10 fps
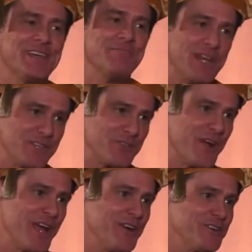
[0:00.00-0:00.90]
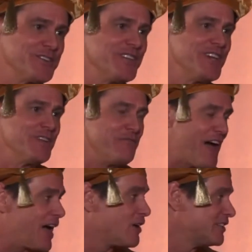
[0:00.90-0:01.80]
the administrators, the
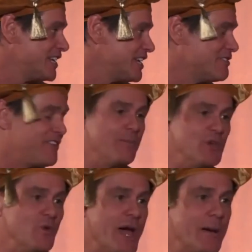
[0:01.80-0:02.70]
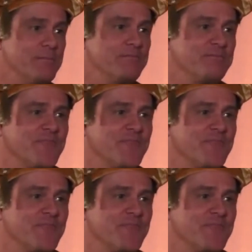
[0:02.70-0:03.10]
faculty of MUM